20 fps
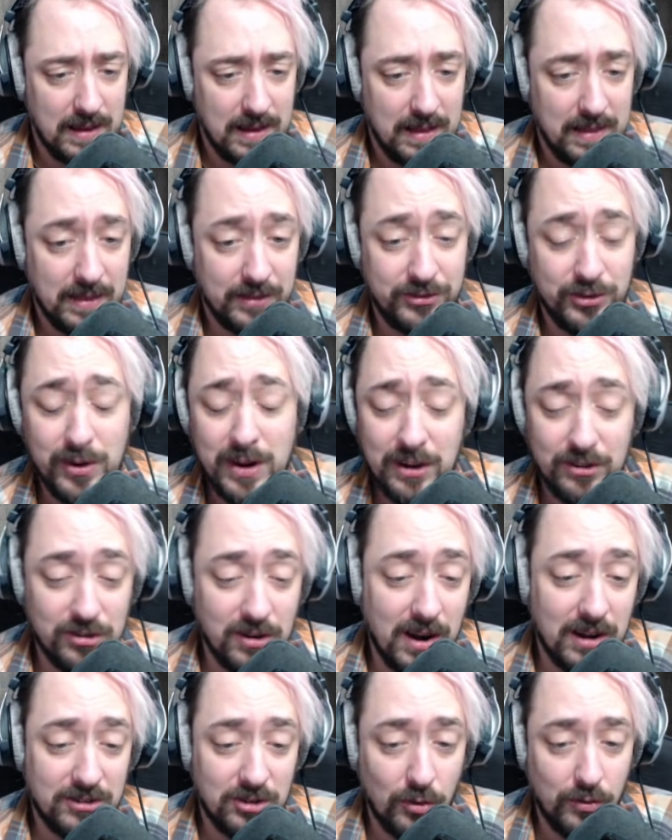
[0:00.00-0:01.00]
Natsuki
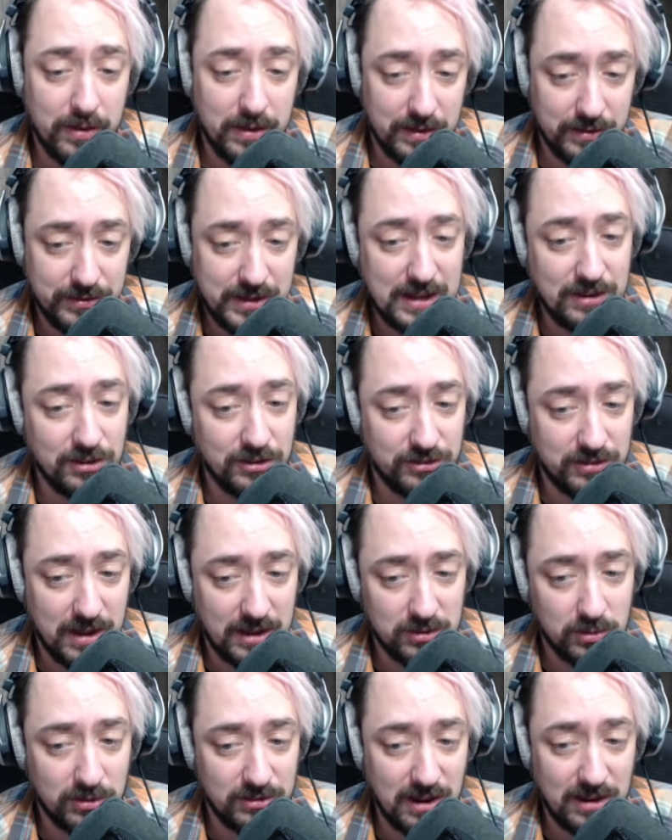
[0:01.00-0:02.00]
trots over to the teacher's
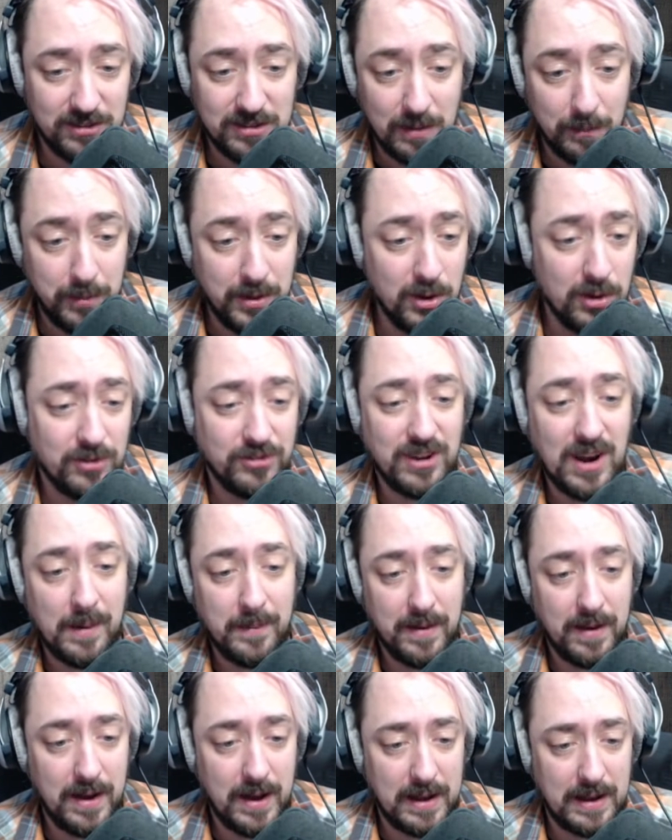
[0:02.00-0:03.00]
desk, which has a computer chair
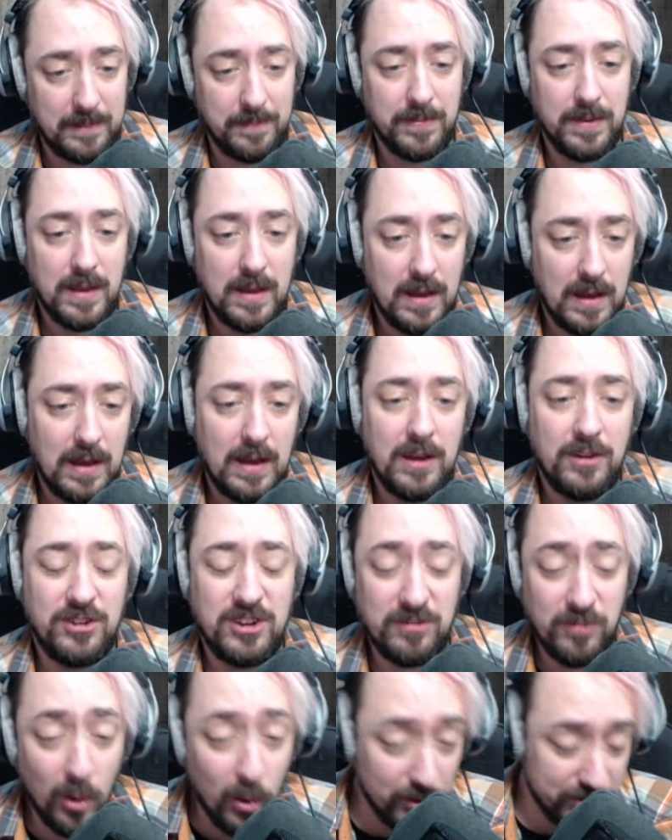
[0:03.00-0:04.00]
behind it. She
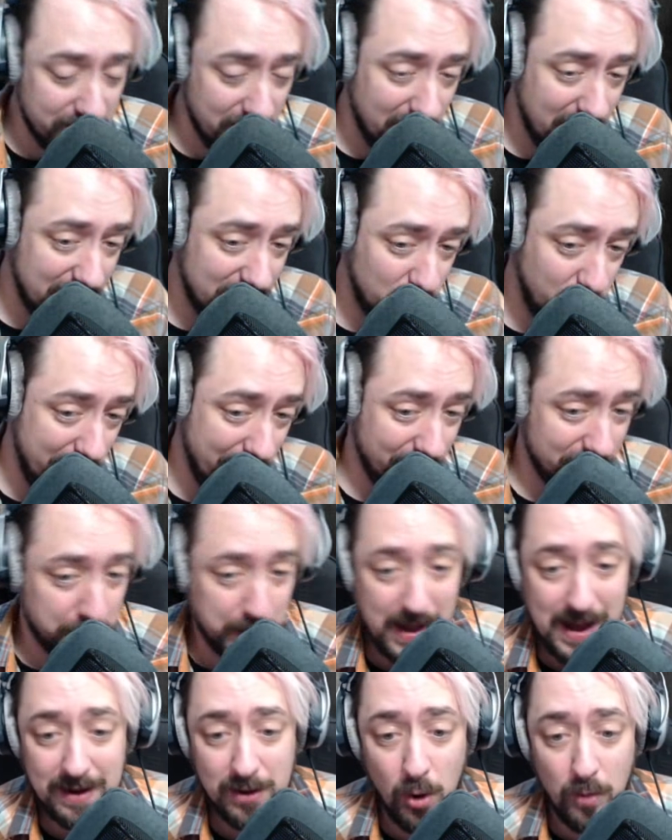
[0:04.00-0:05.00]
rolls it on its wheels
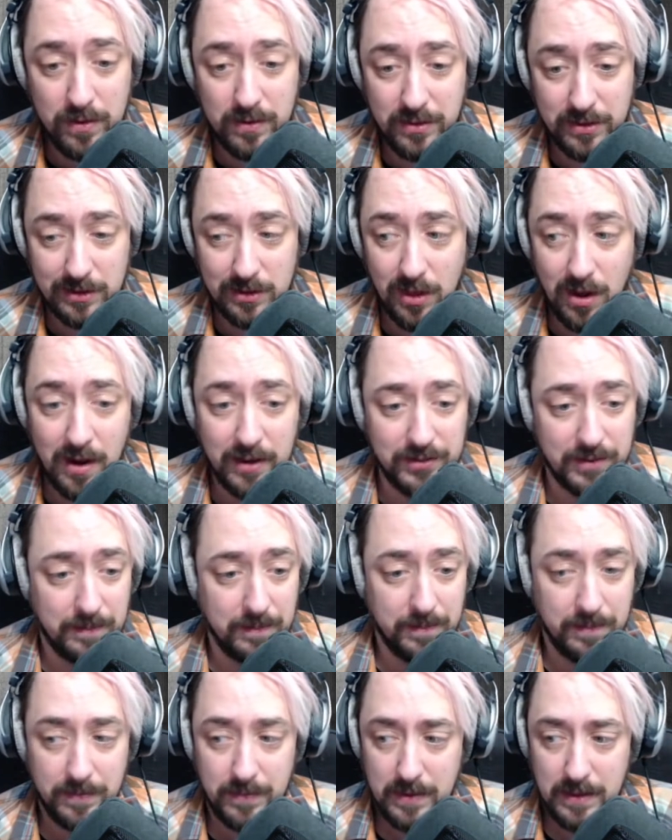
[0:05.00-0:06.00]
back over to the closet.
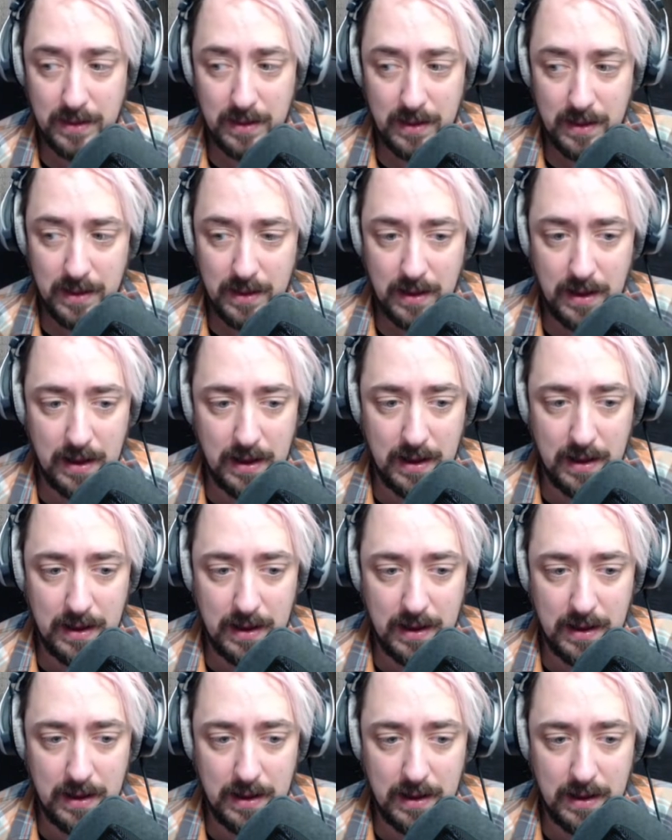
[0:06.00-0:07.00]

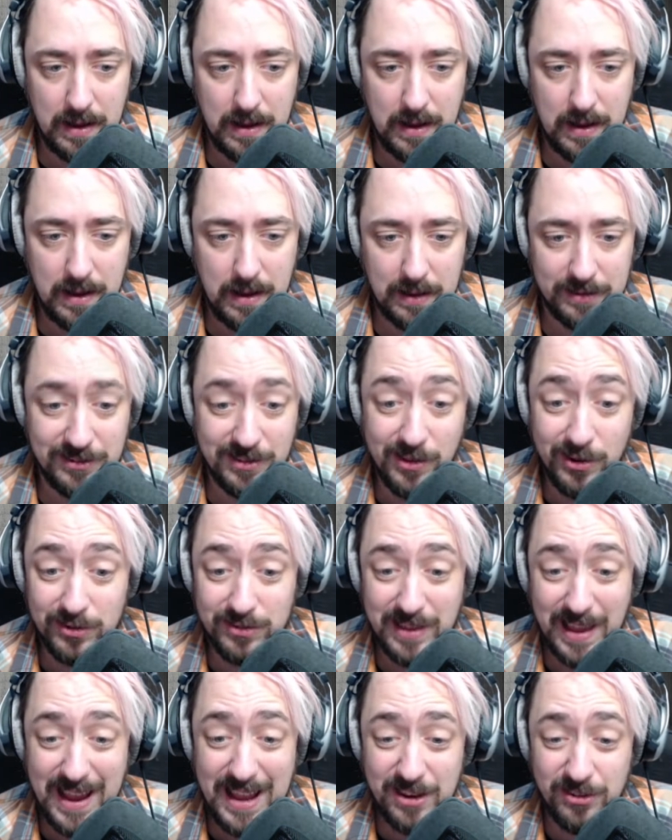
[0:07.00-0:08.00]
It's a little
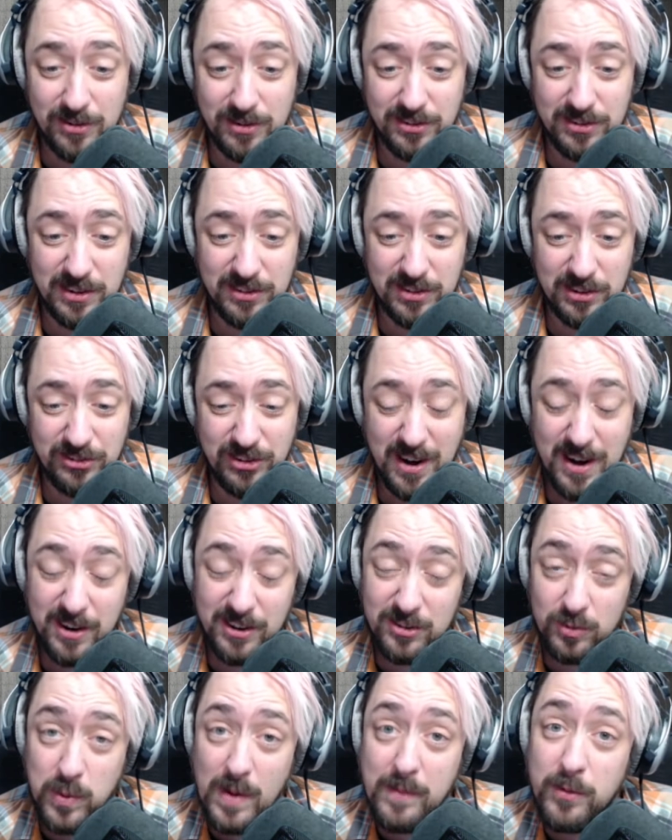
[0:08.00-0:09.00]
dangerous since the chair
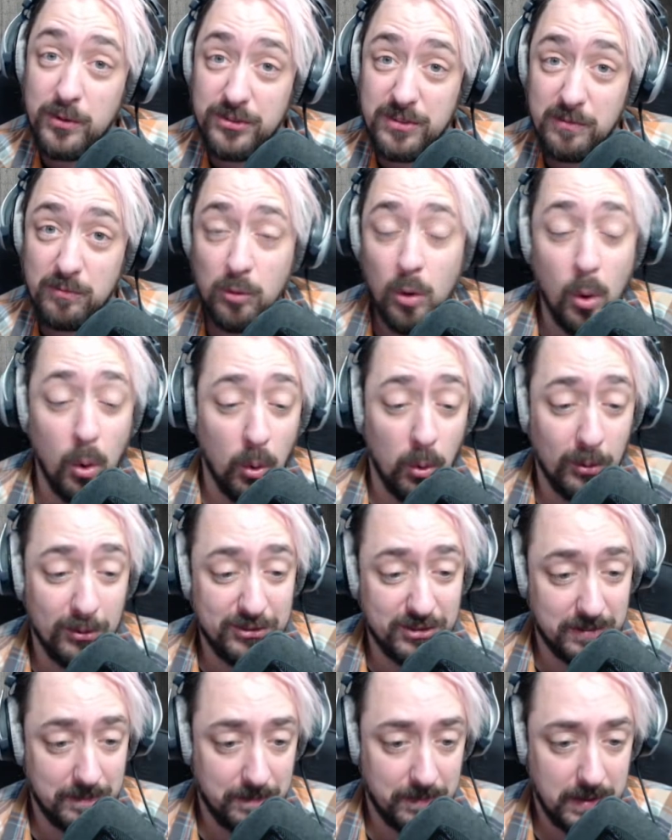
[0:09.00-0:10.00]
swivels and
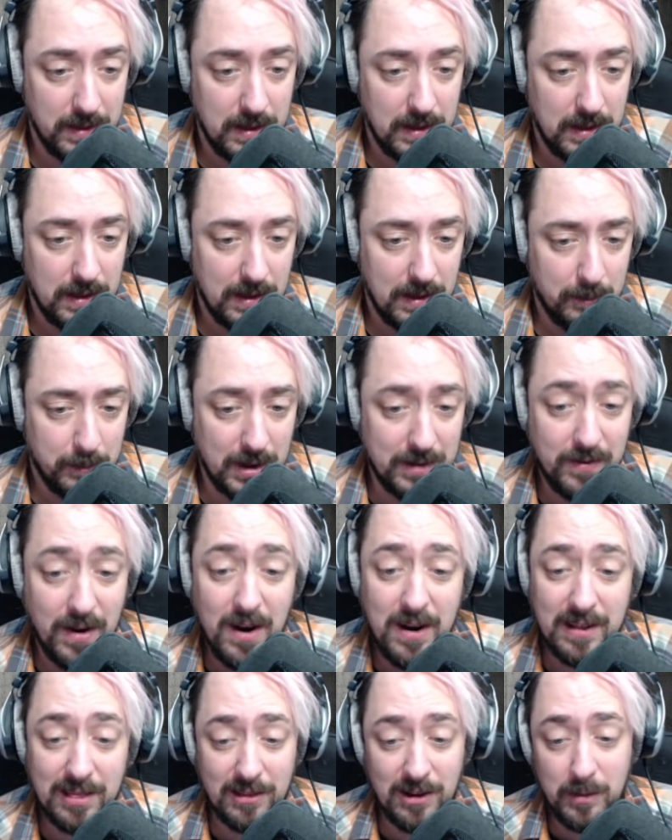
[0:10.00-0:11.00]
rolls. But I've
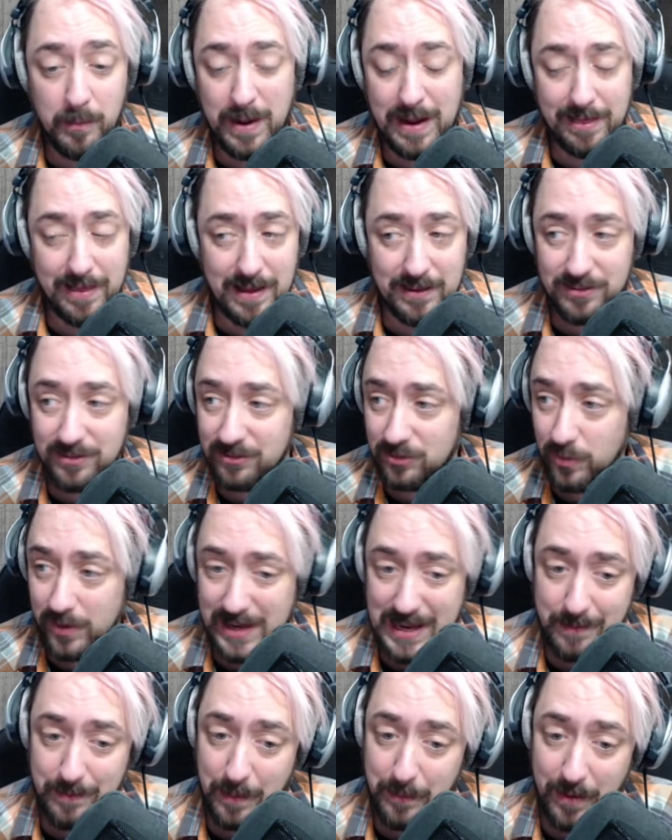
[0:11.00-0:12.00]
already learned my lesson, so I
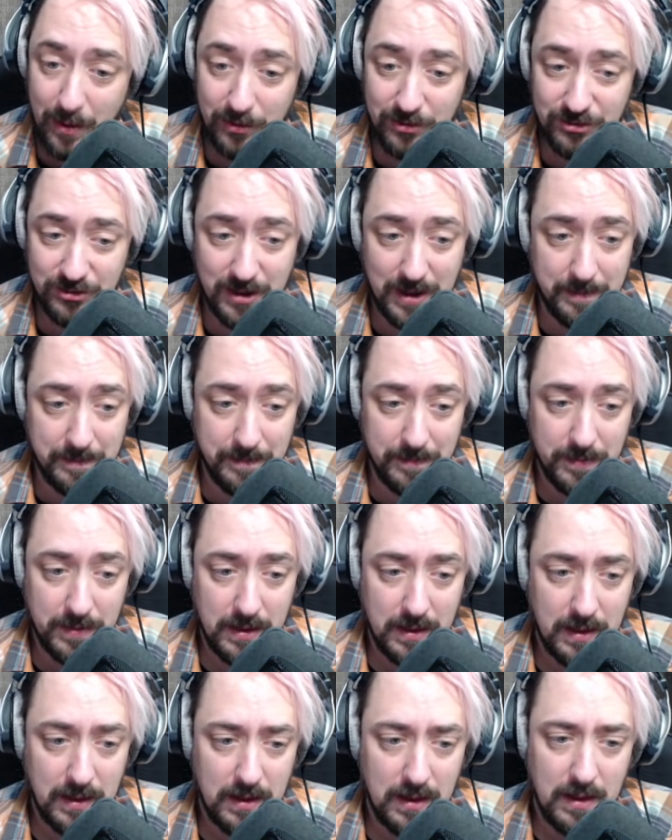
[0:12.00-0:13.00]
keep my mouth shut.
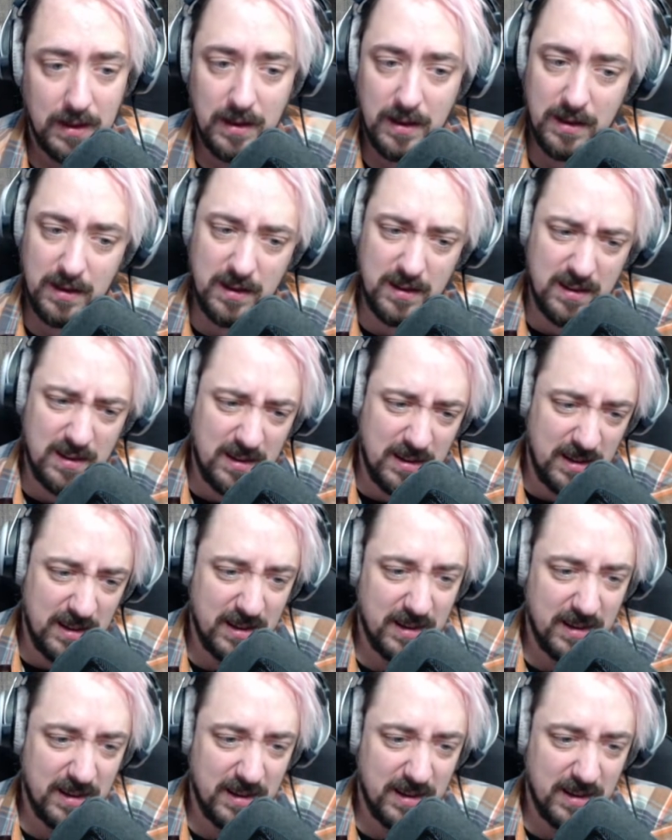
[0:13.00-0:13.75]
Ugh.